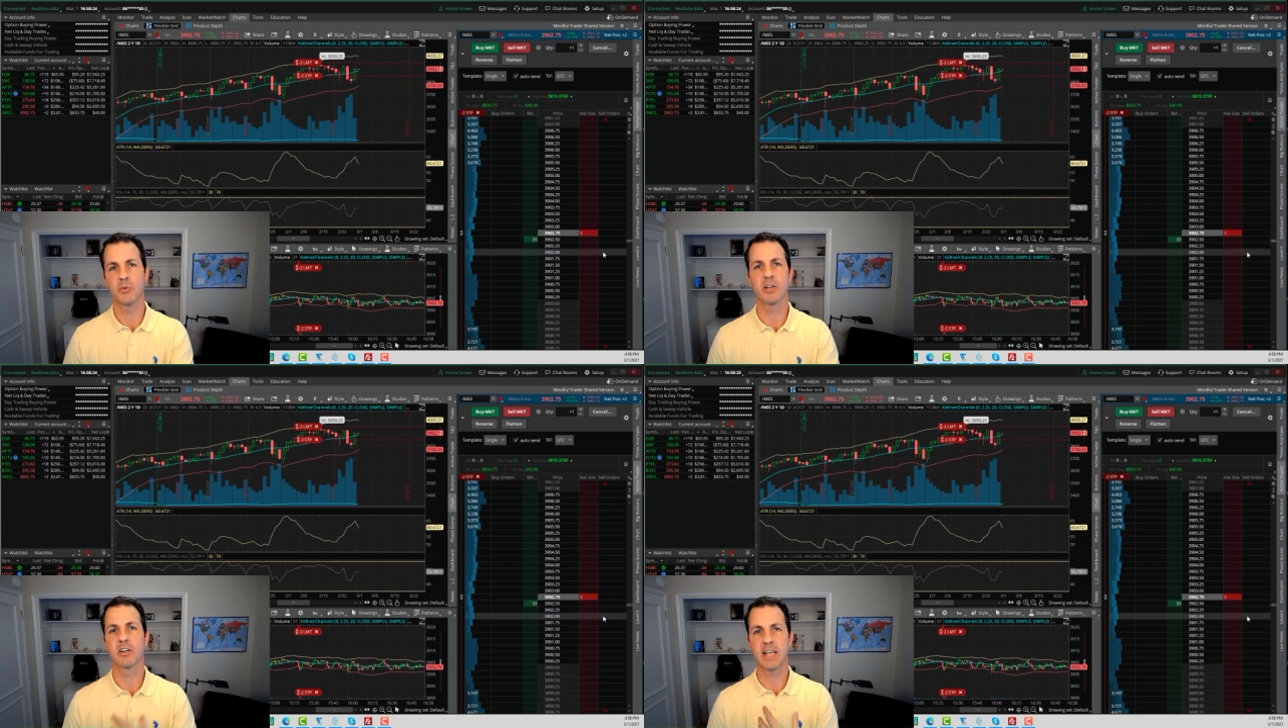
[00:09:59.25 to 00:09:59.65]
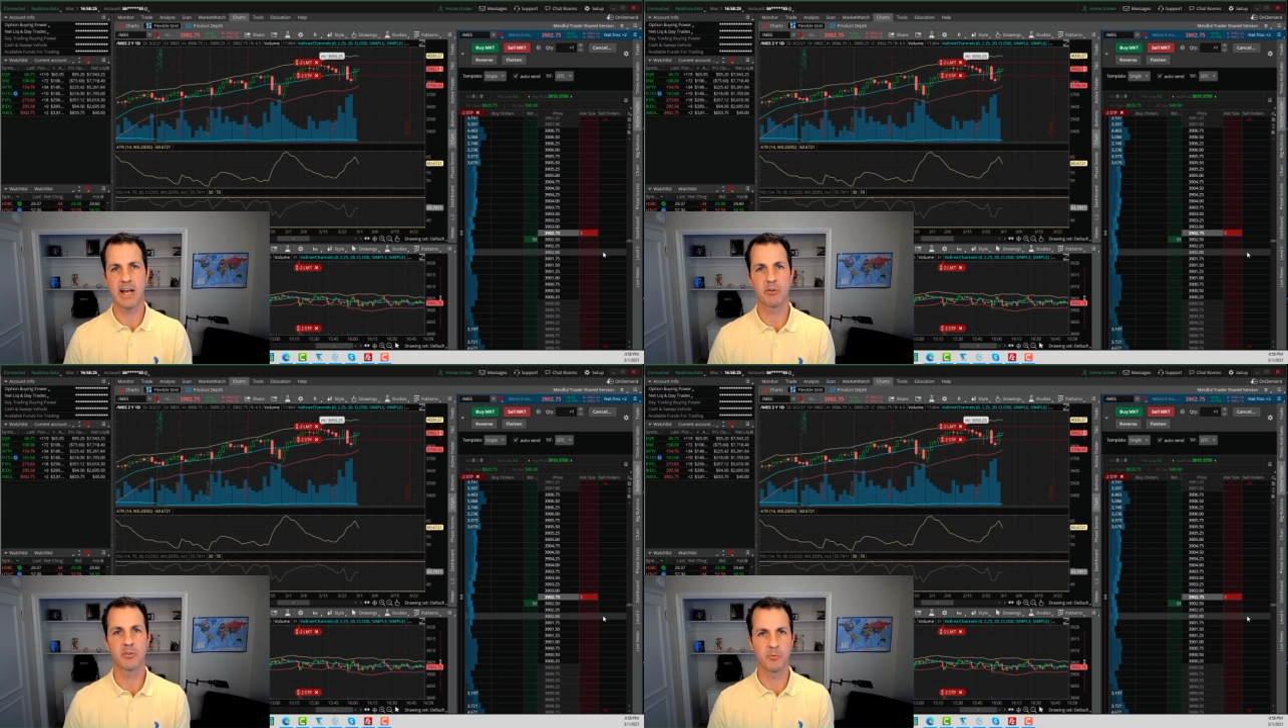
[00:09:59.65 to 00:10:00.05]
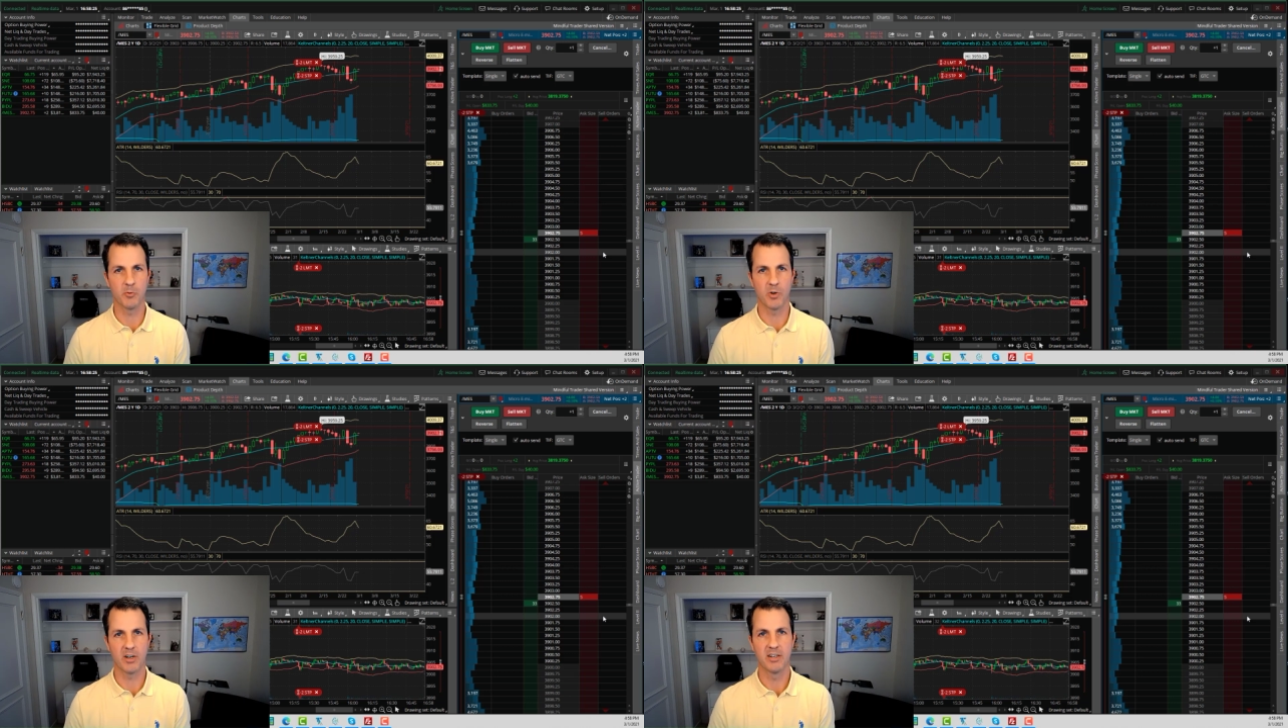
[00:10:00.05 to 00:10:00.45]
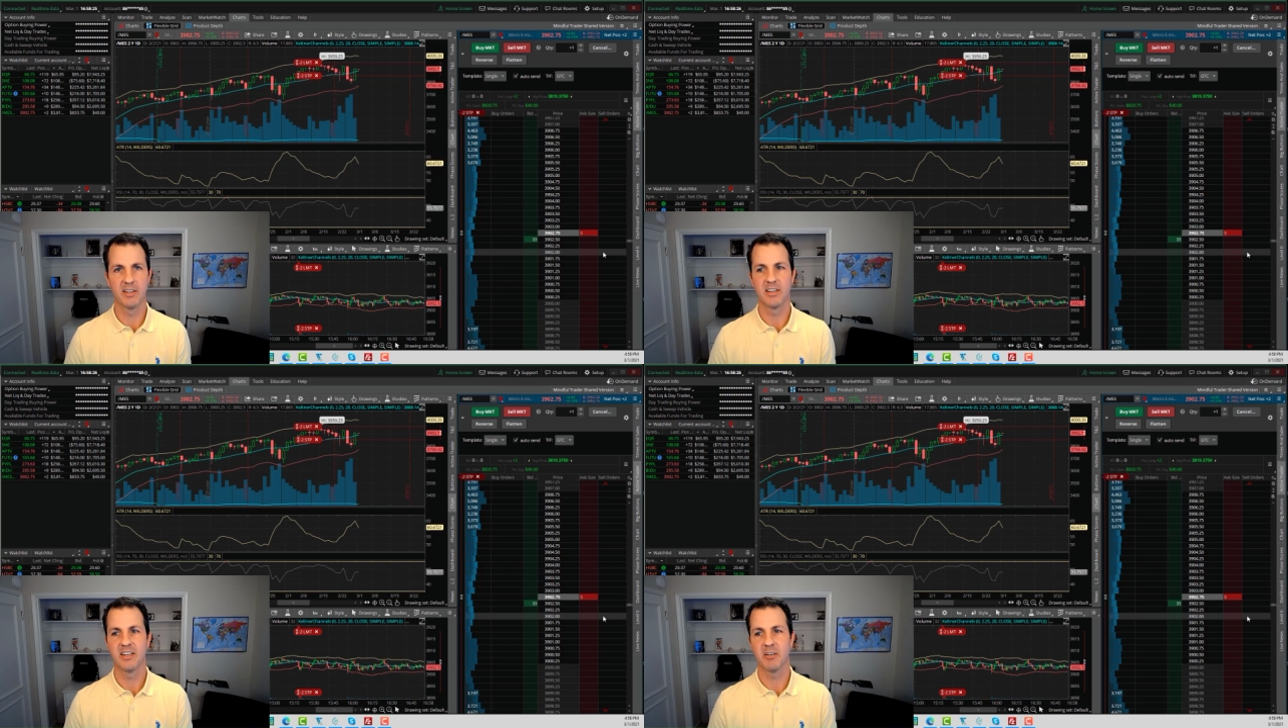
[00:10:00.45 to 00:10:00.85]
they're accounted for.
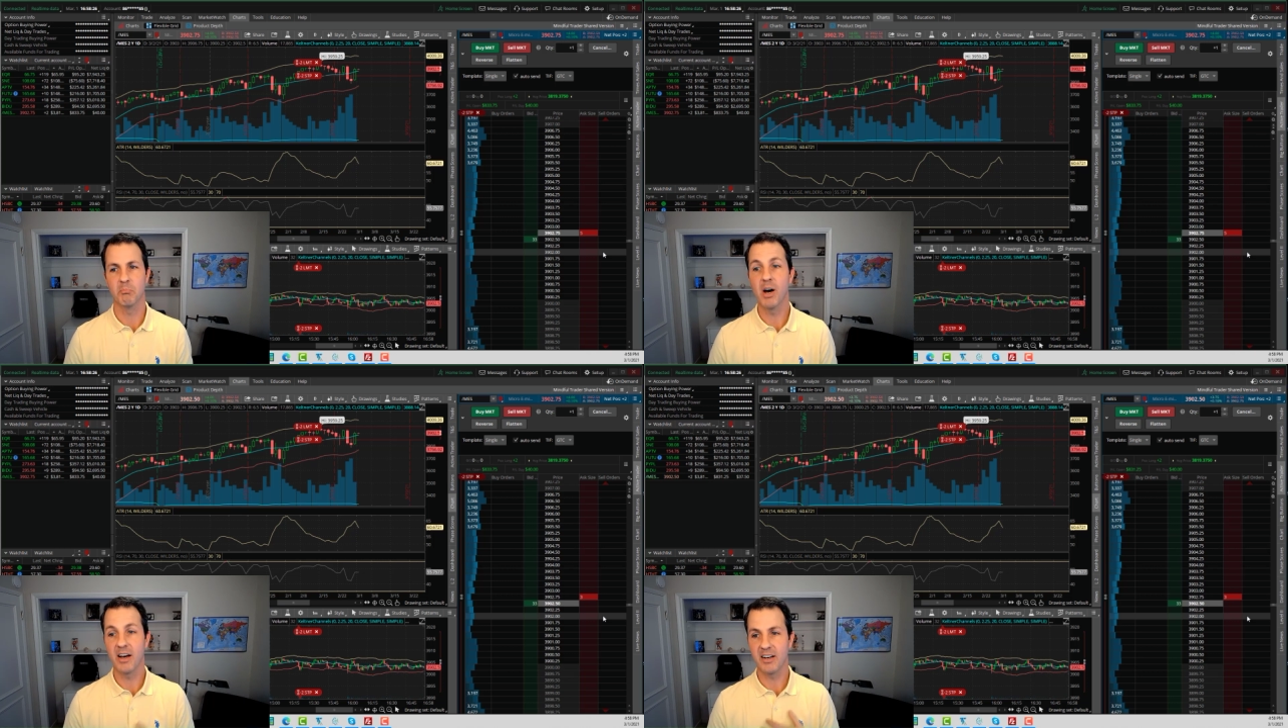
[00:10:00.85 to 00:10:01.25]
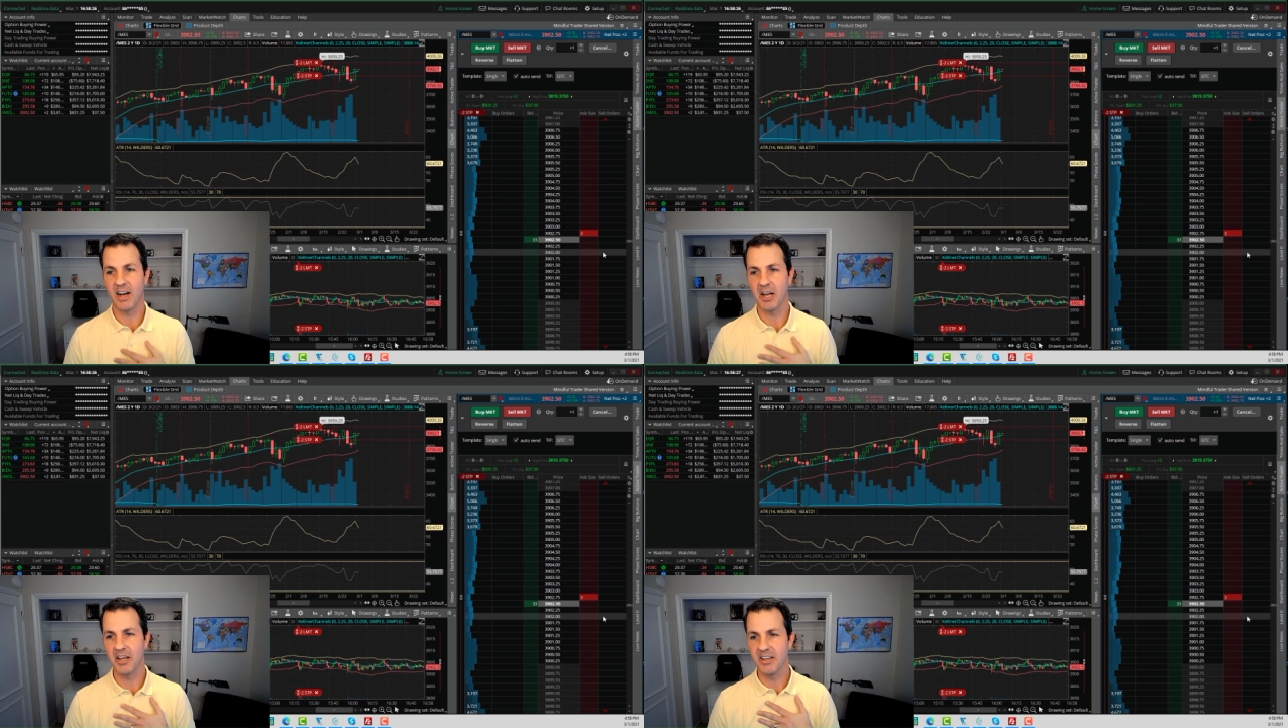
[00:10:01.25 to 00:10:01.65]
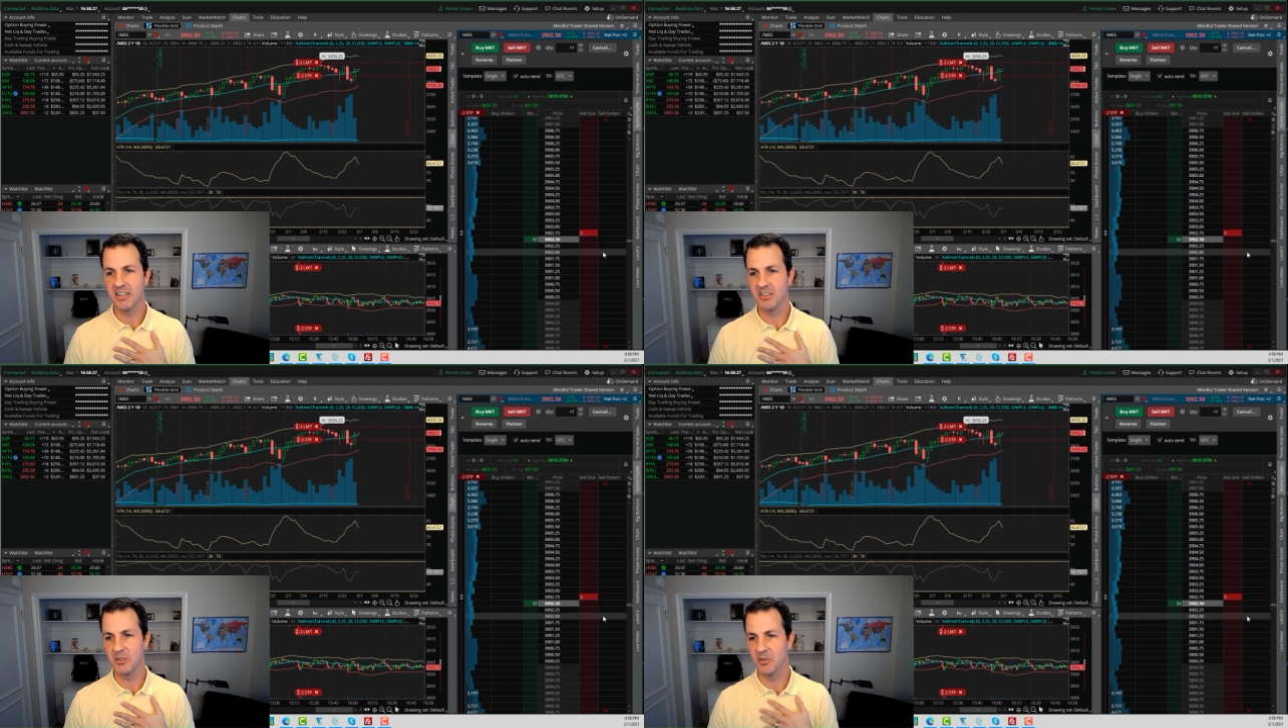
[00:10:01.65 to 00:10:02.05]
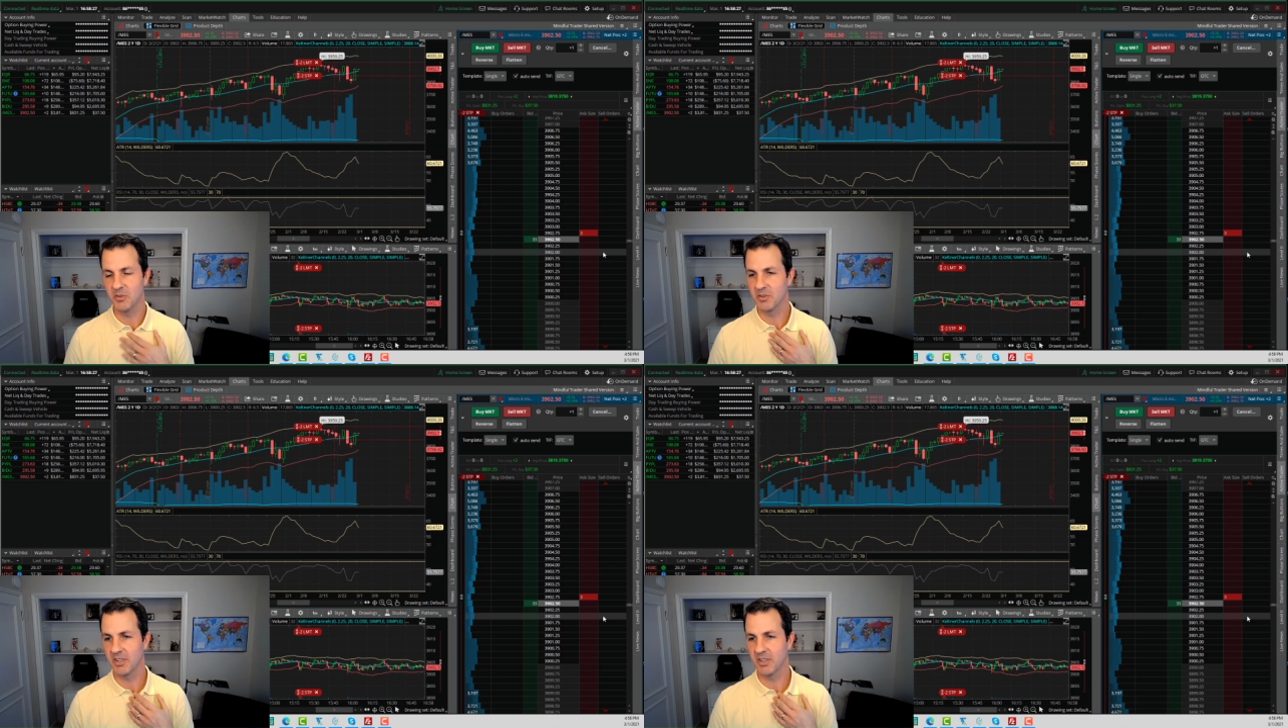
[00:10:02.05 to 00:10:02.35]
But I know